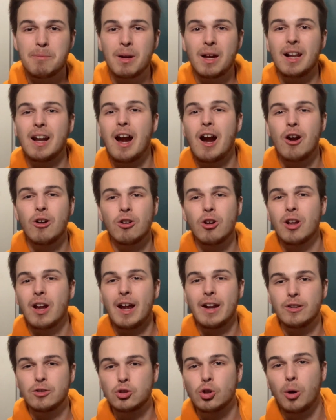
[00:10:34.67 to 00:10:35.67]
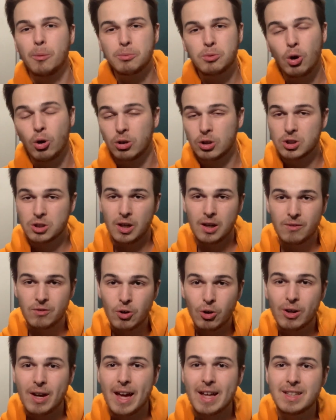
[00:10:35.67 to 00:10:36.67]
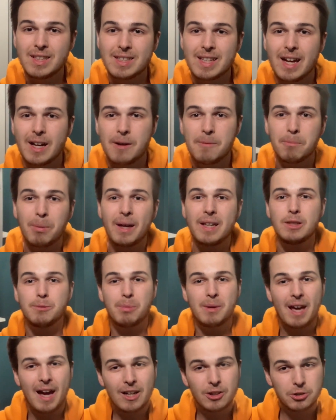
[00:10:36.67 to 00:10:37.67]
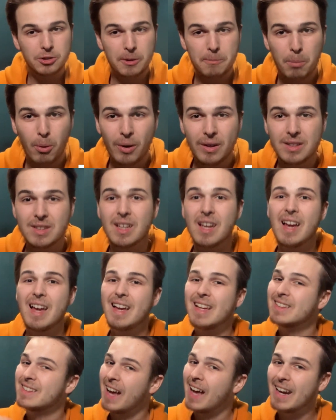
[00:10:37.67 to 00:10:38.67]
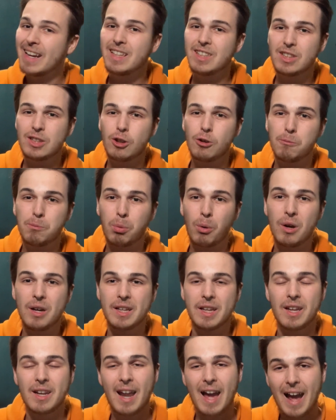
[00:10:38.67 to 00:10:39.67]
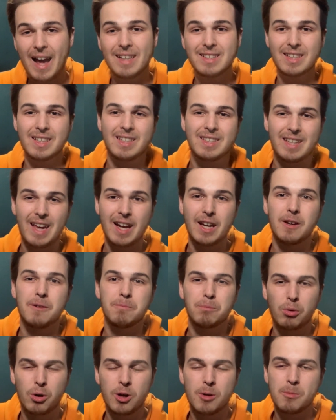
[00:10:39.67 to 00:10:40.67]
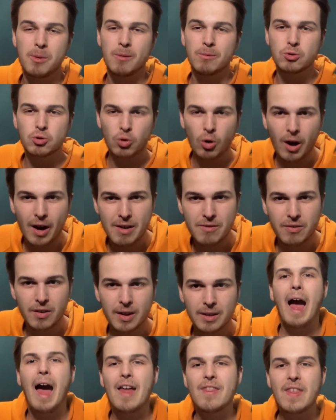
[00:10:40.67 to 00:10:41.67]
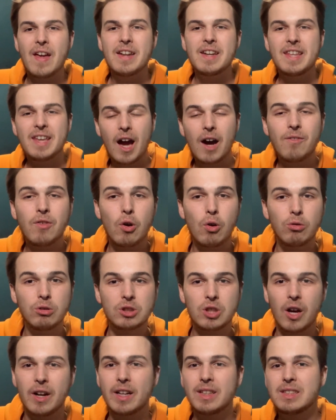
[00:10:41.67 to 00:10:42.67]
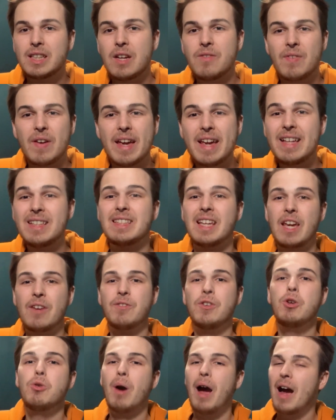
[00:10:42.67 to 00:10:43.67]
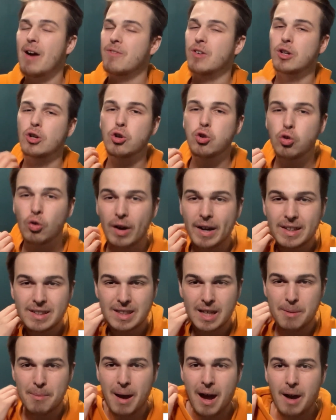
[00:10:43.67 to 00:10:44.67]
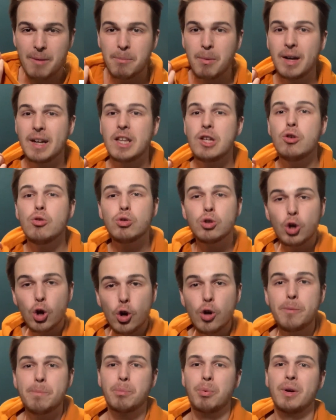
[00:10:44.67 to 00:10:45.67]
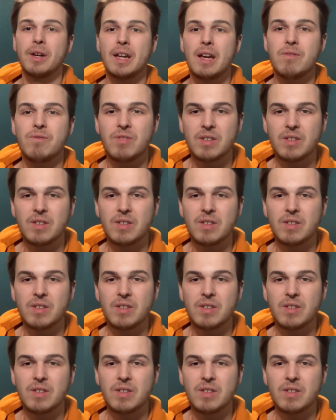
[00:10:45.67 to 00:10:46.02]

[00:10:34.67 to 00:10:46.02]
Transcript: McLaren look like the top dog. So if you're getting second place Piastri points, that is still brilliant as a second premium driver. And then the other alternative is, if you have a crazy amount of money, you could bring in